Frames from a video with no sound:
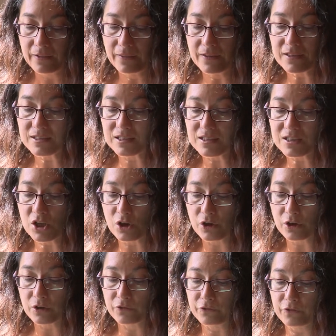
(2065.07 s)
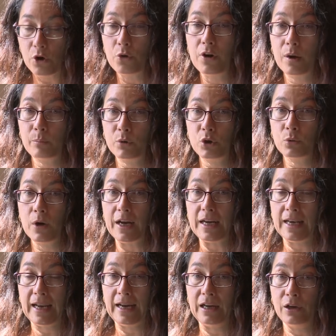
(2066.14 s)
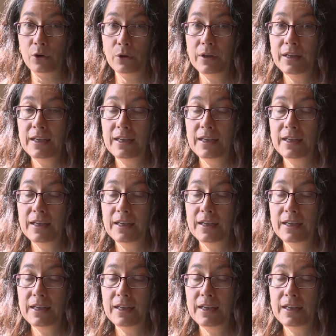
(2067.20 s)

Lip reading: this is their phone number right now.